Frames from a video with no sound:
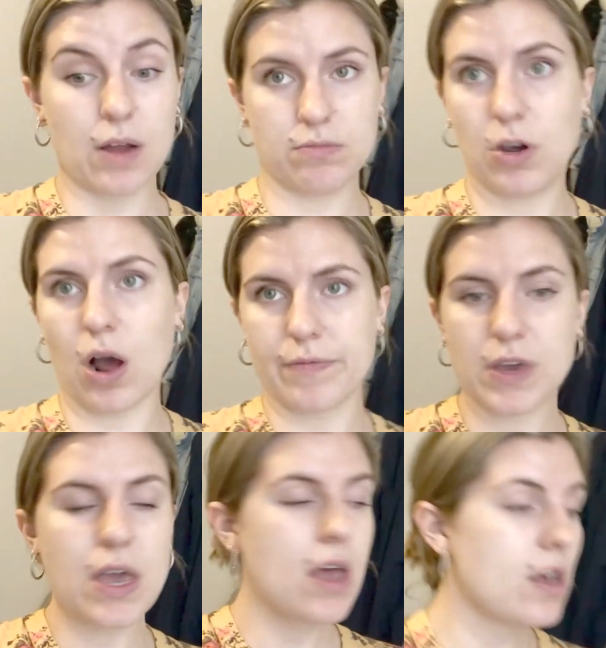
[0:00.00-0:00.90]

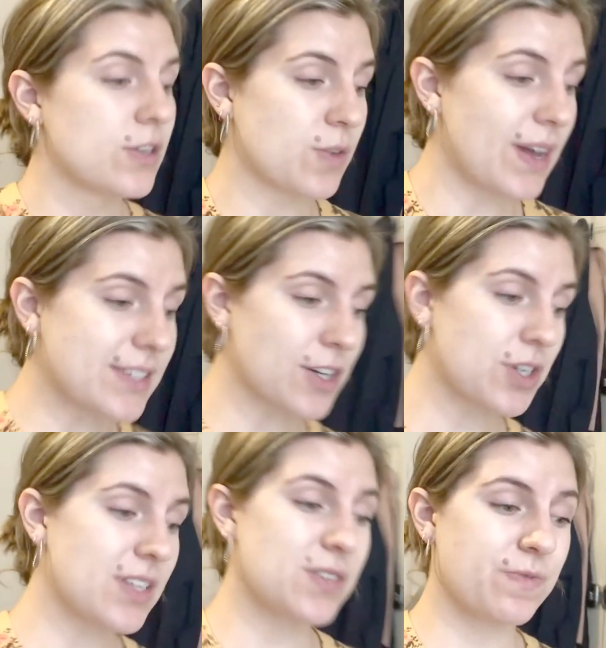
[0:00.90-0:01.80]
coffee. So
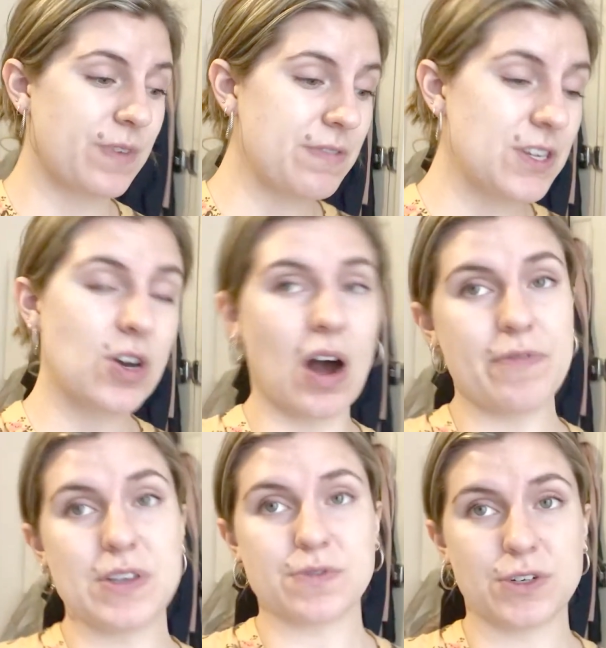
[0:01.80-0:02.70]
that's 50
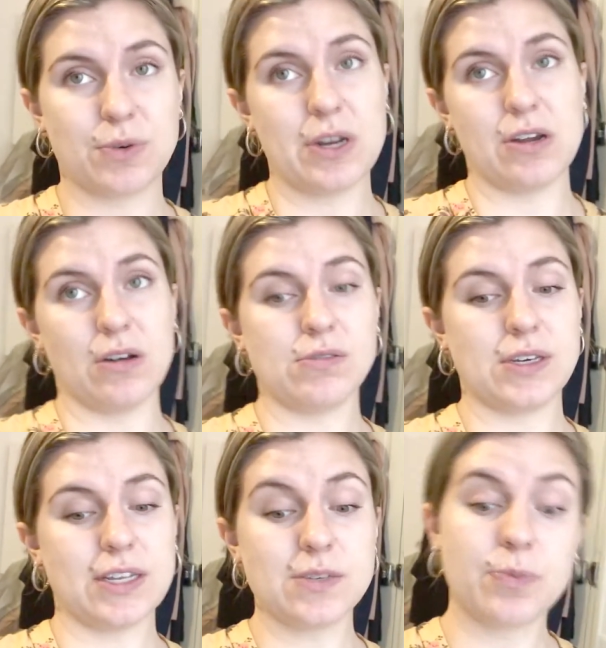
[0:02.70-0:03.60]
coffees for €20. Like
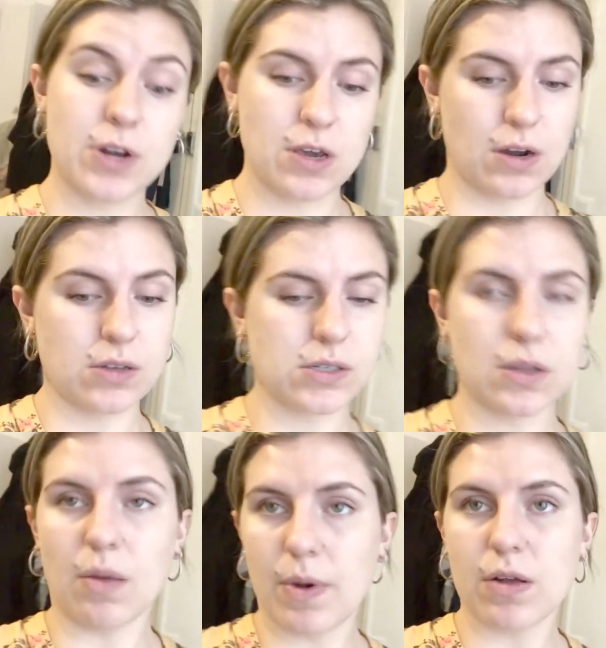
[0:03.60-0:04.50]
that's pretty good. It's a
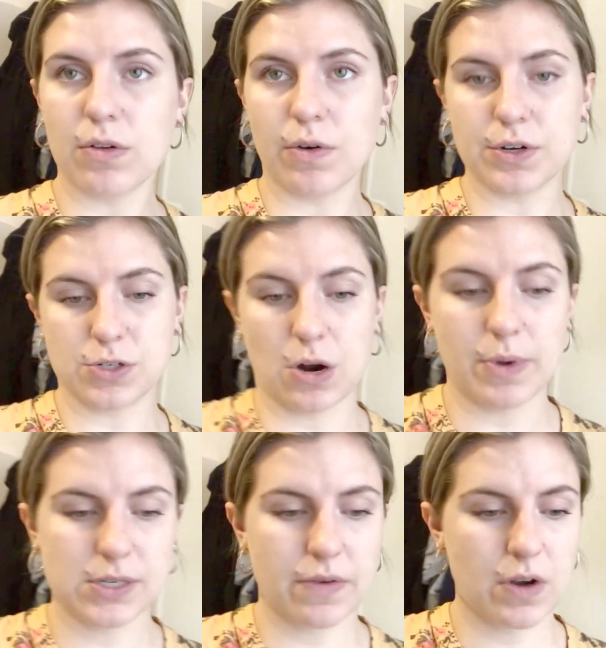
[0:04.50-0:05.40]
lot better than going to
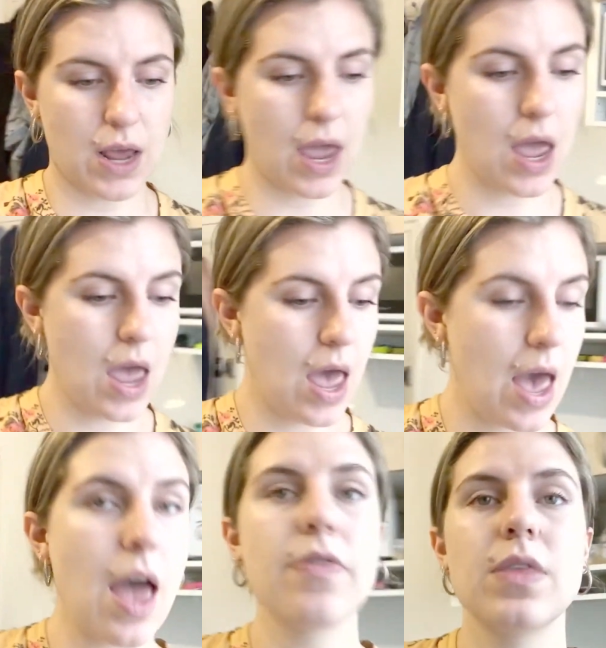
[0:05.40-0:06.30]
Starbucks every day.
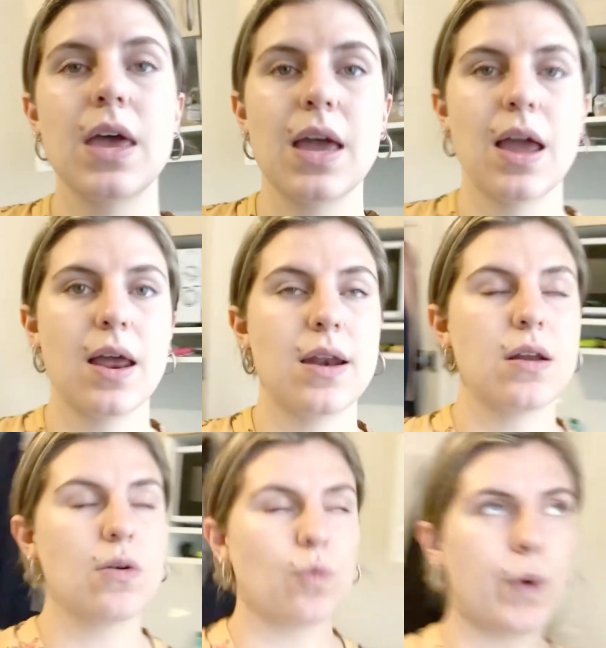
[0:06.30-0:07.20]
And
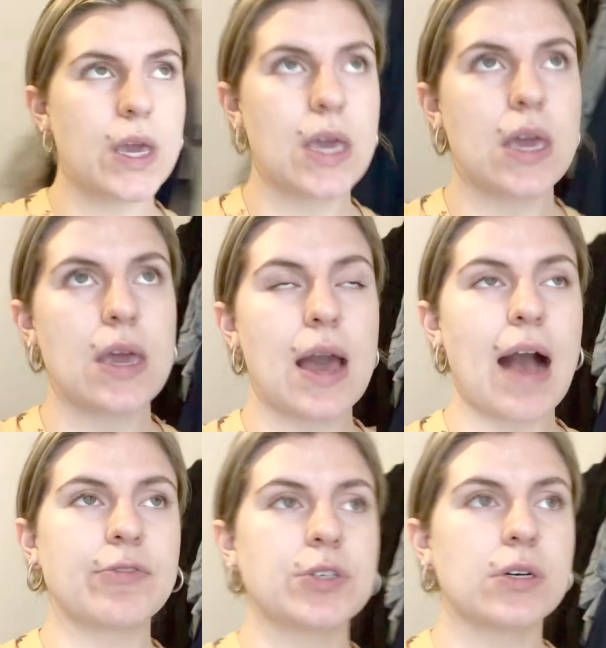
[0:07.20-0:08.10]
then
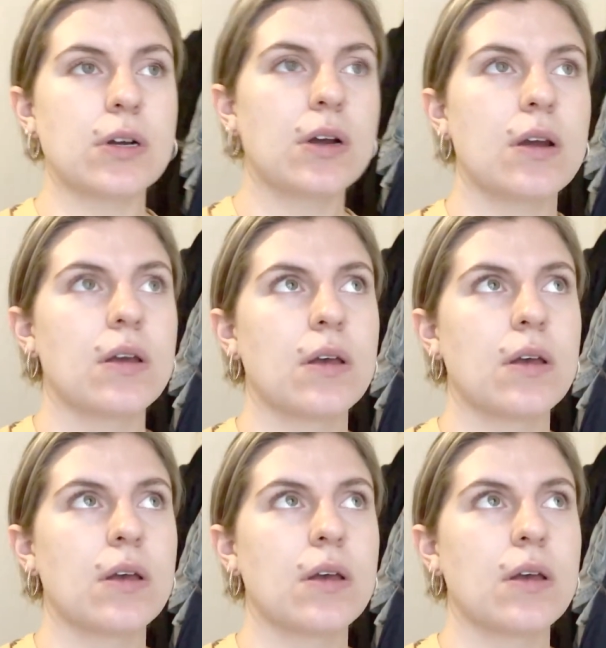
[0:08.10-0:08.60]
after